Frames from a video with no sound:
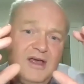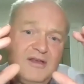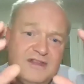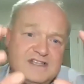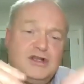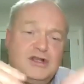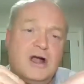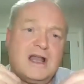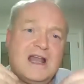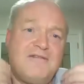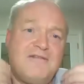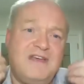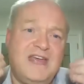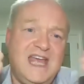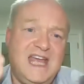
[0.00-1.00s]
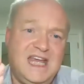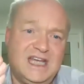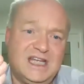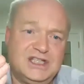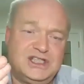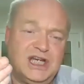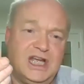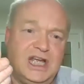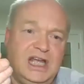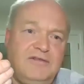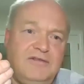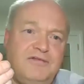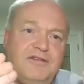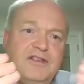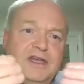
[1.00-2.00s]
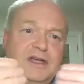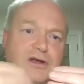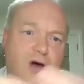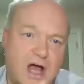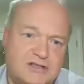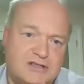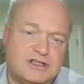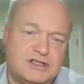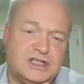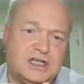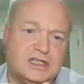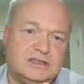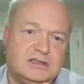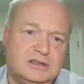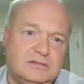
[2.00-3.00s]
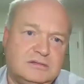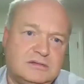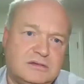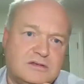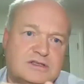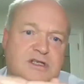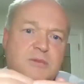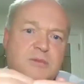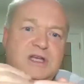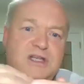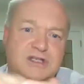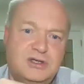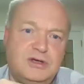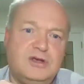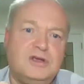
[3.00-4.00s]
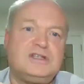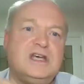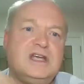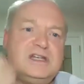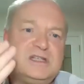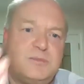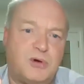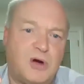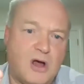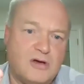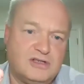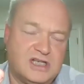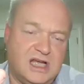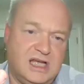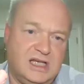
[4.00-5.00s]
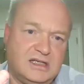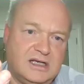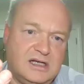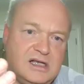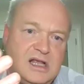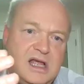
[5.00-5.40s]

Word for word: there's not enough energy for the nitrogen to be turned into protein.